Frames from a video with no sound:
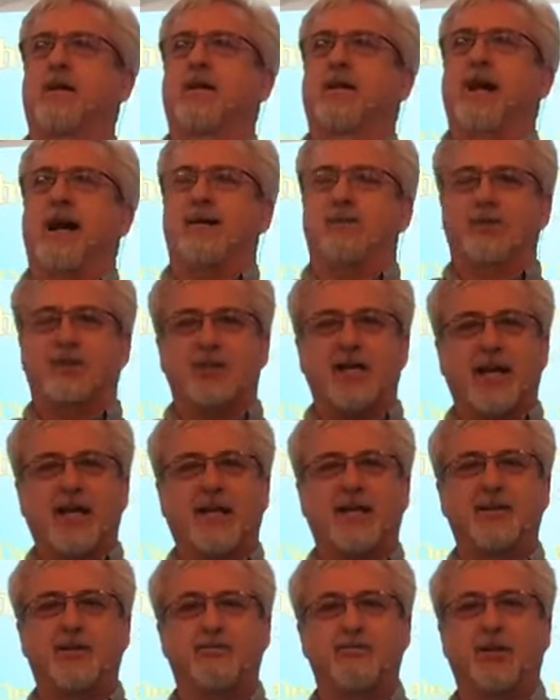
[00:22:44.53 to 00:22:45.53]
I was
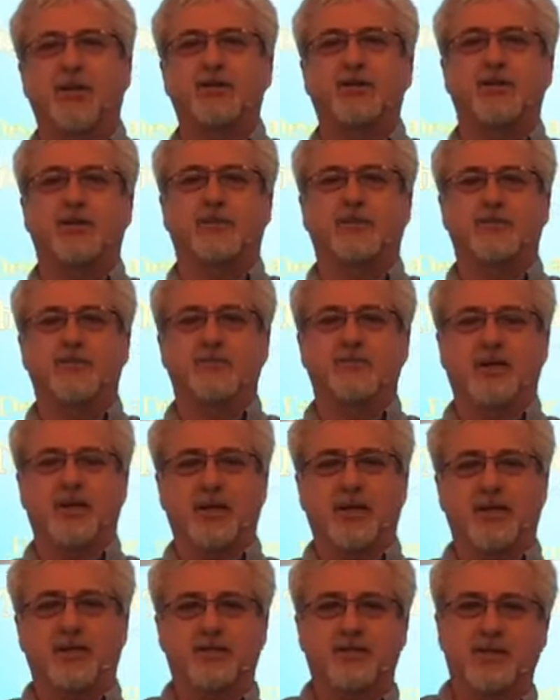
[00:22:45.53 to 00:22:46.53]
taking a bunch of
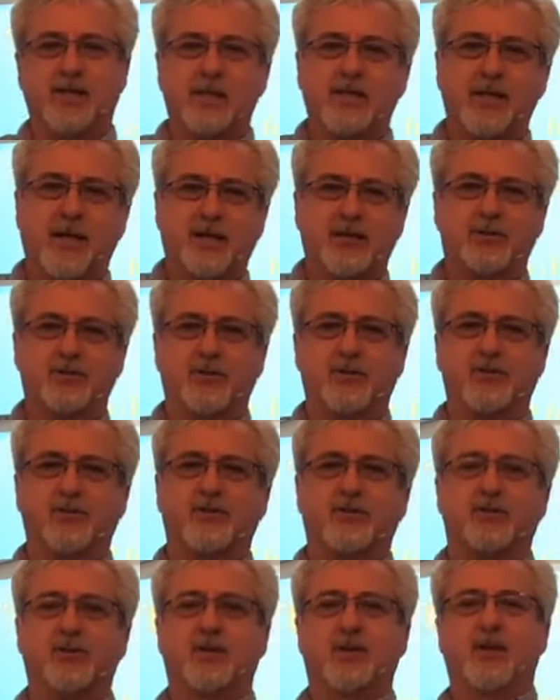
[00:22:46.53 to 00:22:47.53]
uh,
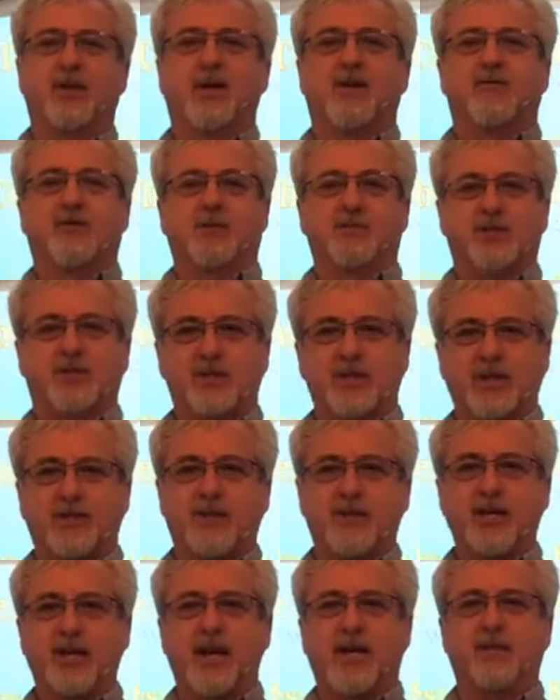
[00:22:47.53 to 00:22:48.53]
teenagers from
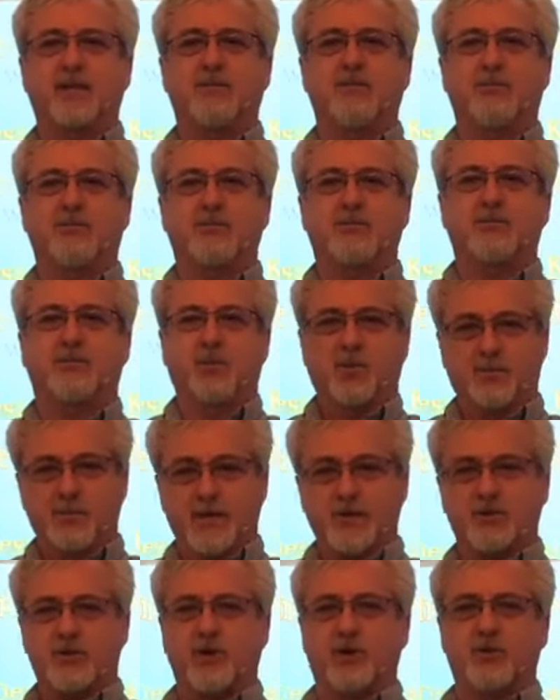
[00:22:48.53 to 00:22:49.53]
Cynthiana, where my
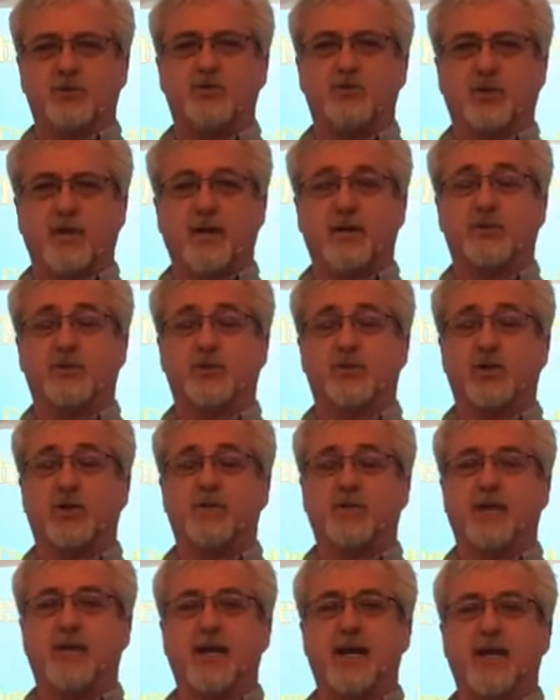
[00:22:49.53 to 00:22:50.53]
church, where I was
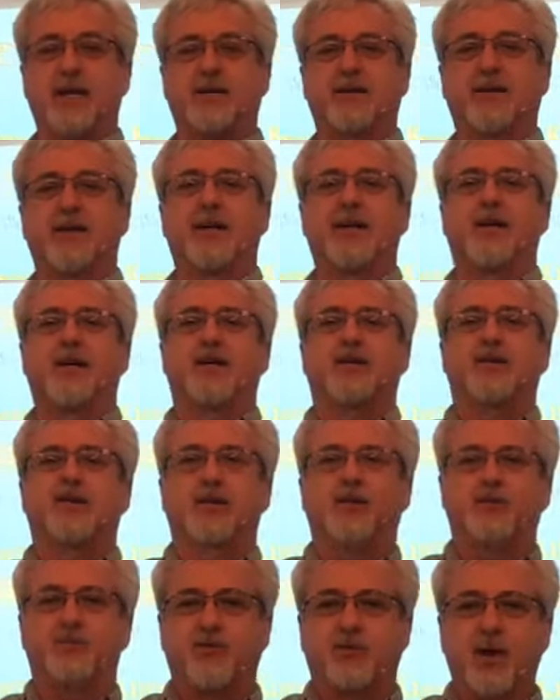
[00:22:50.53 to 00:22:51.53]
serving at,
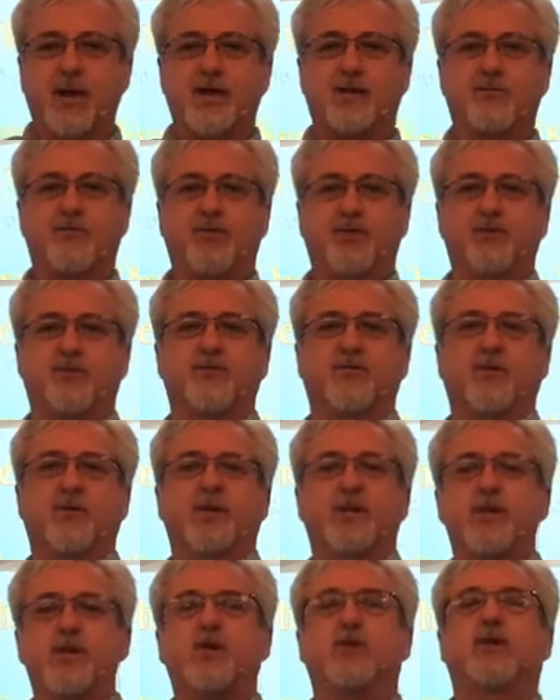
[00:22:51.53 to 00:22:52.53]
to Frankfurt for the
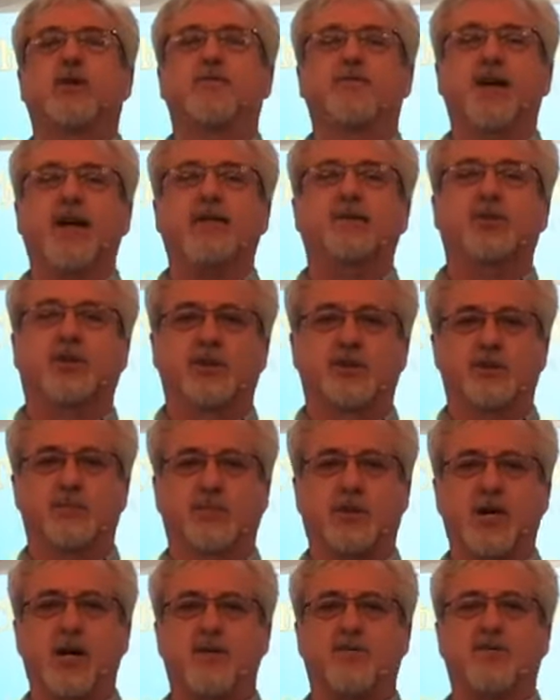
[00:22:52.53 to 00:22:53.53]
Youth Evangelism
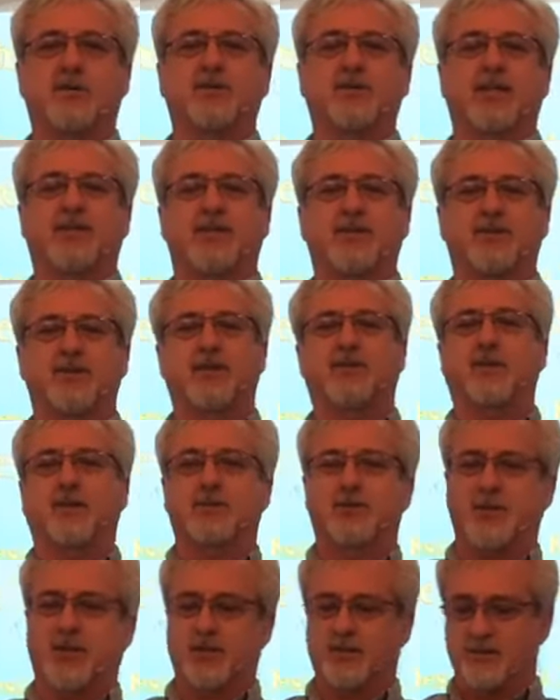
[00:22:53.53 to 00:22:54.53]
Conference at the Civic
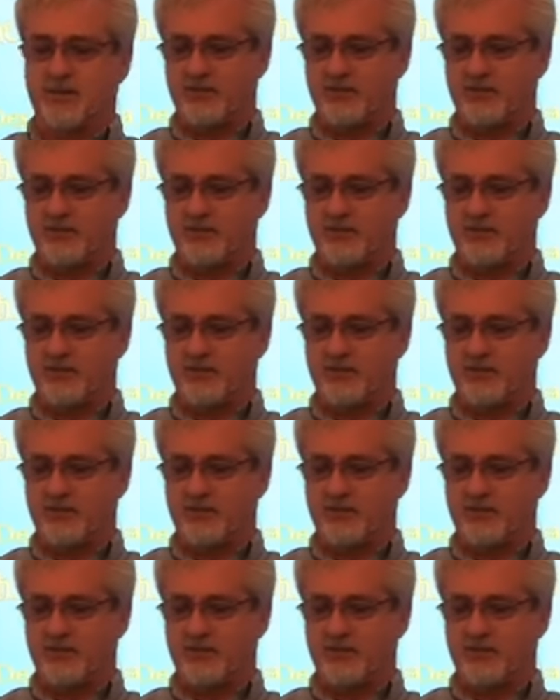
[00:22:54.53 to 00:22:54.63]
Center.